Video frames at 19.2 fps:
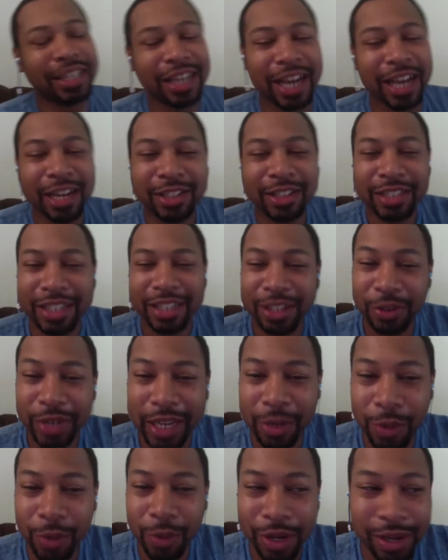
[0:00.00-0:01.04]
I said,
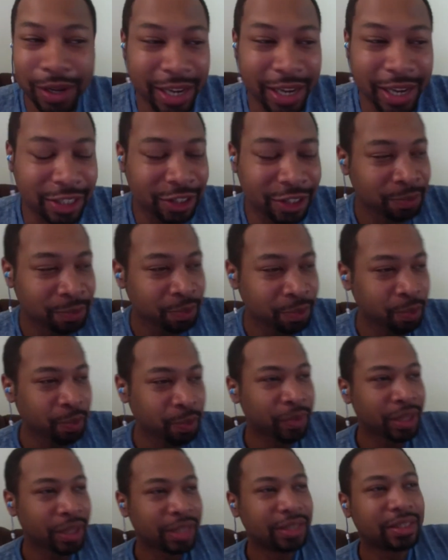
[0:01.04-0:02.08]
okay, well, nice.
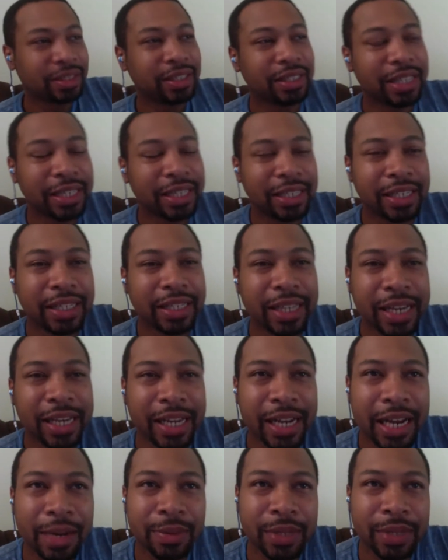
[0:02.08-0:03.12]
Since I did
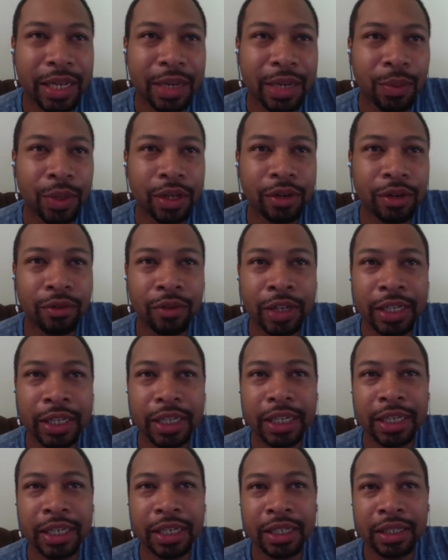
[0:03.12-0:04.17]
that, I was like, well, the rent
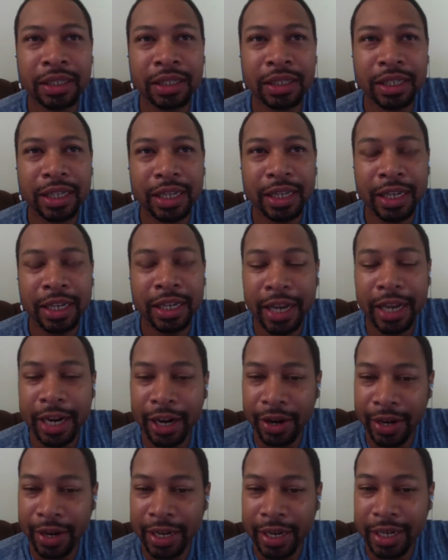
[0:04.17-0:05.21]
in the in the
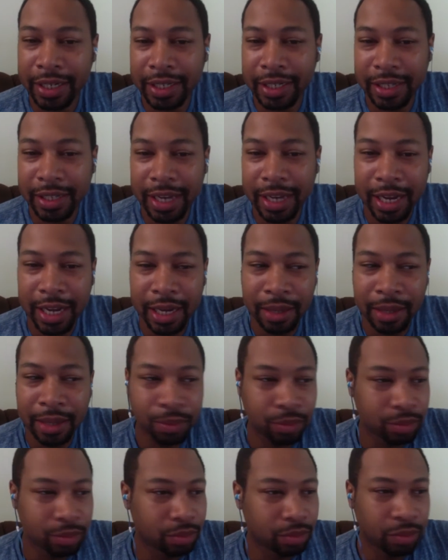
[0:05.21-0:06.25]
area at the time
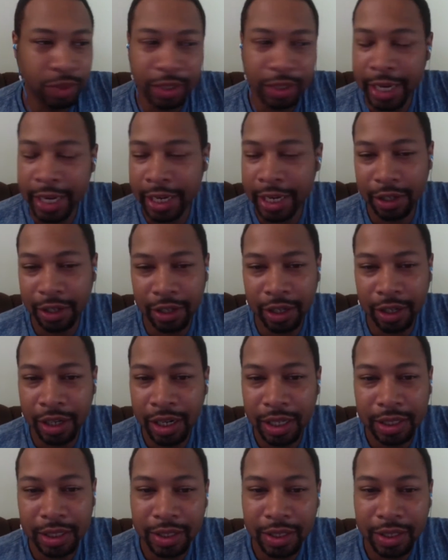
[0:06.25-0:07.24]
was eight hundred dollars.